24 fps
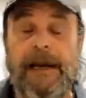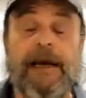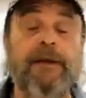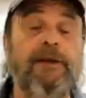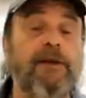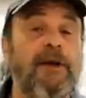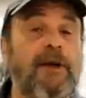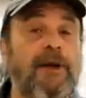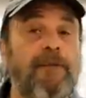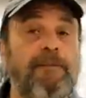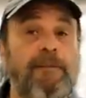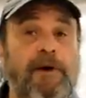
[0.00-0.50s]
and
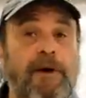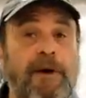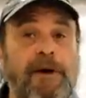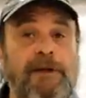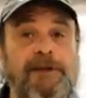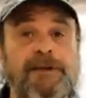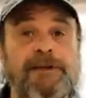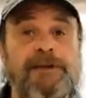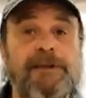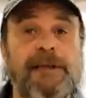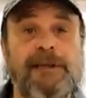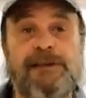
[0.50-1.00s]
you're going to
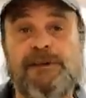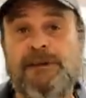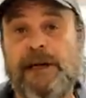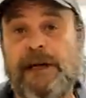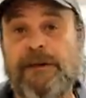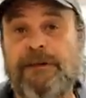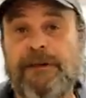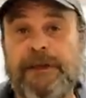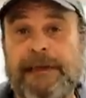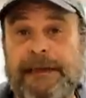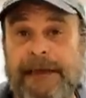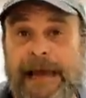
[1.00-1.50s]
purchase it
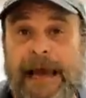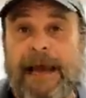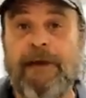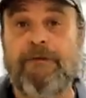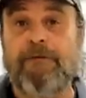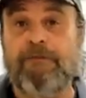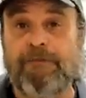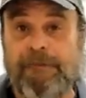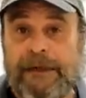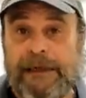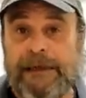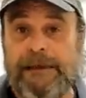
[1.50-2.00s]
generally at
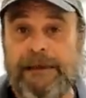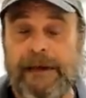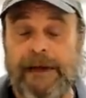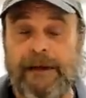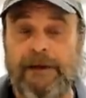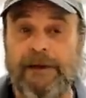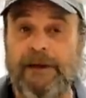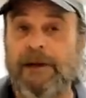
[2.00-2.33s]
retail.